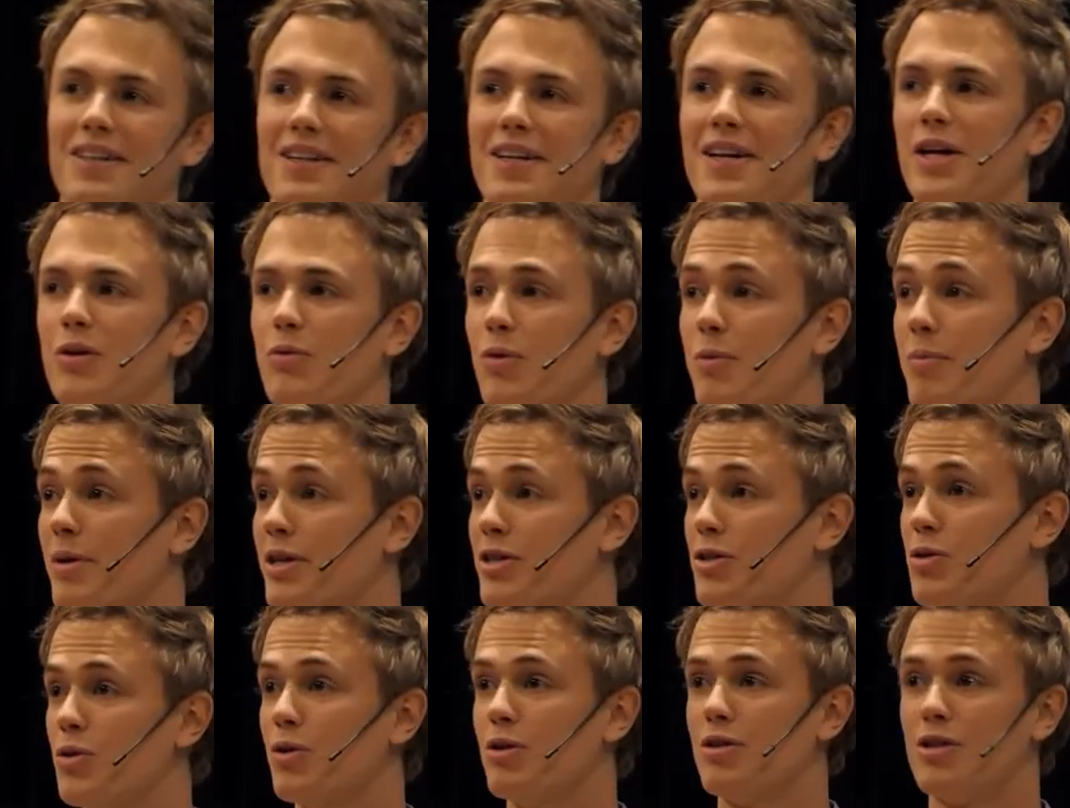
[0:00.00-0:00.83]
And we may
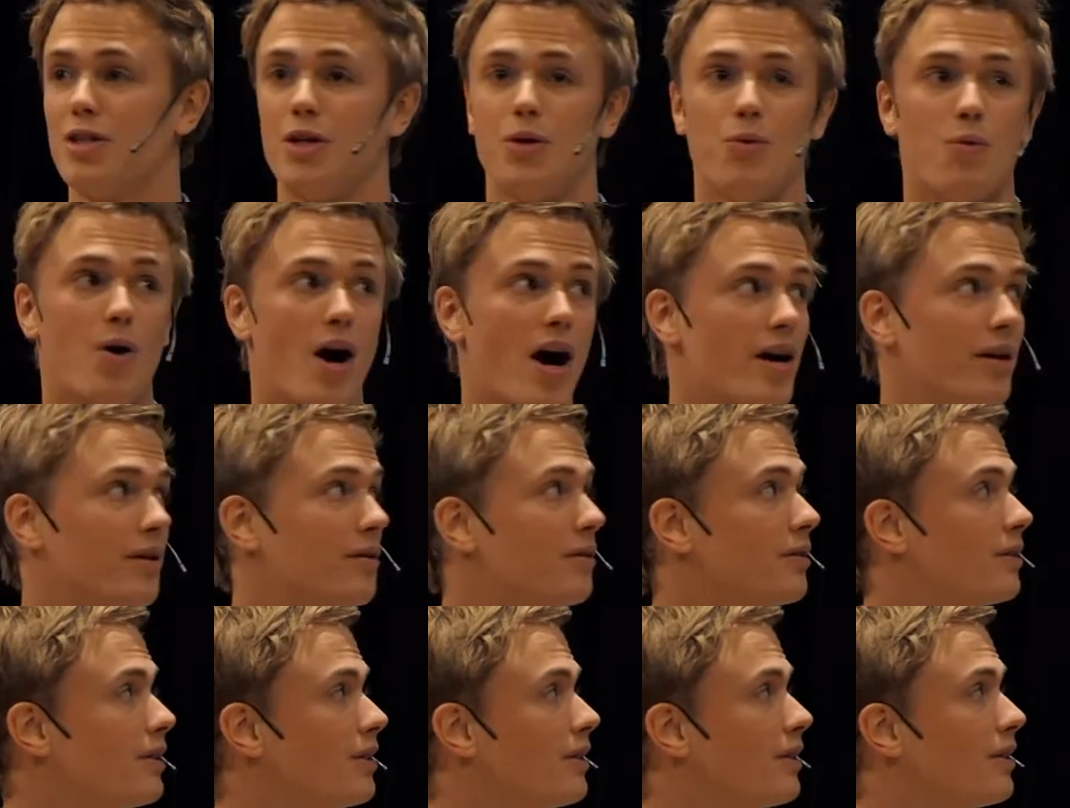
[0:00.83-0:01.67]
soon see why.
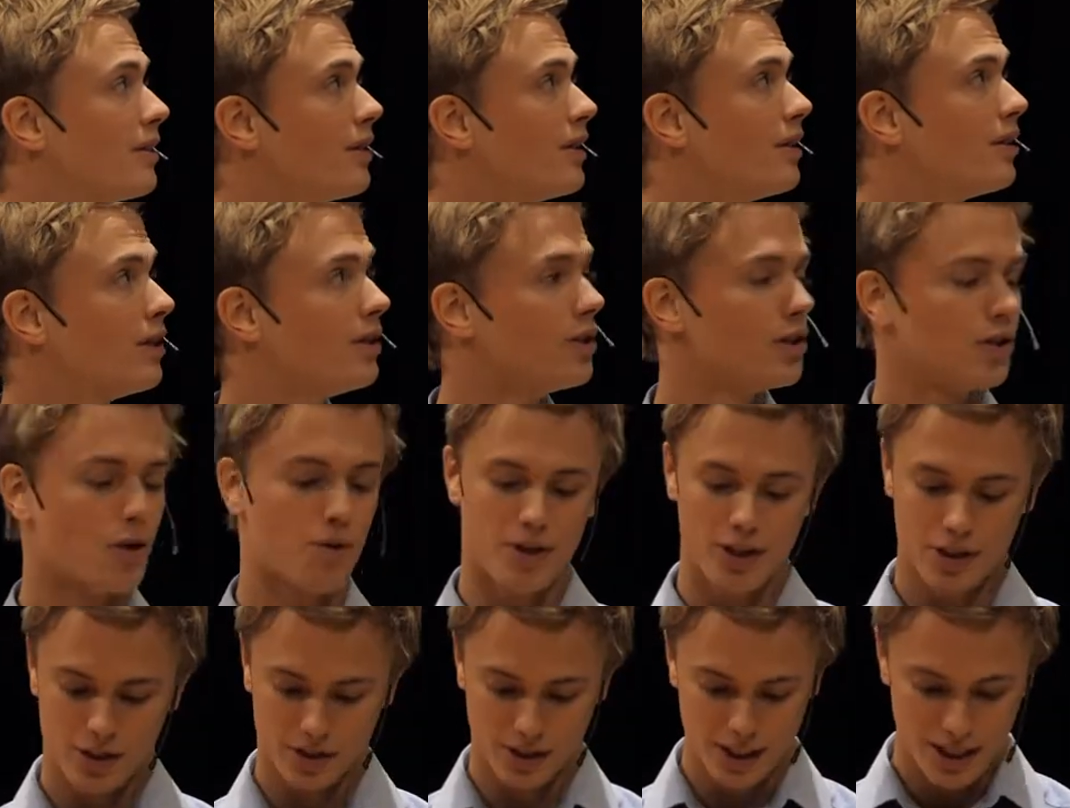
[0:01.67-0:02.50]
So
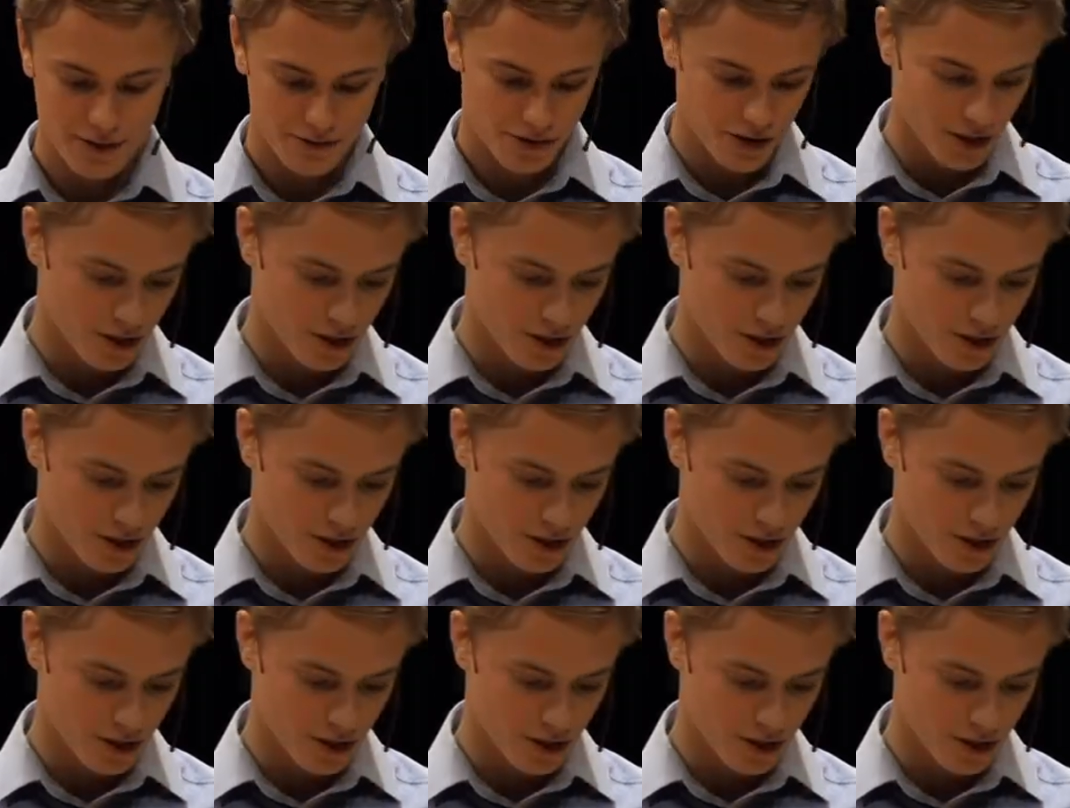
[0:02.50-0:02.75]
this leaves